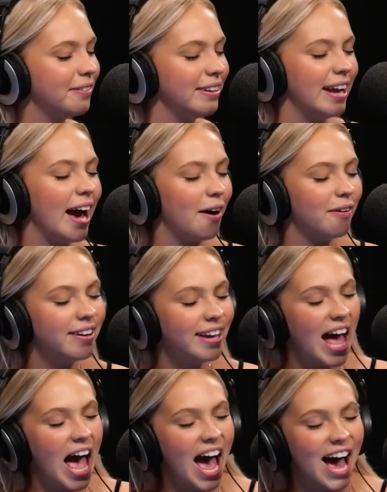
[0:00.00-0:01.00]
And now,
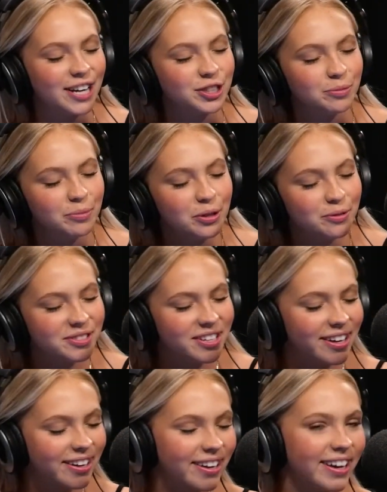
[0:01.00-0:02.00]
Ash
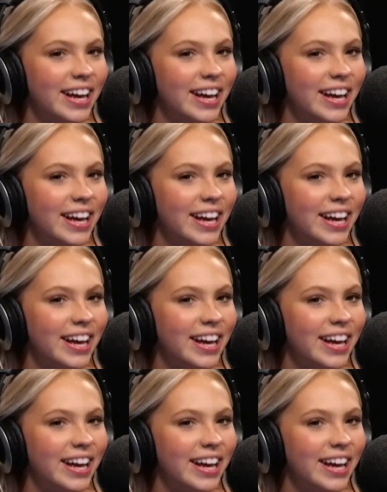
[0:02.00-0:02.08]
Music.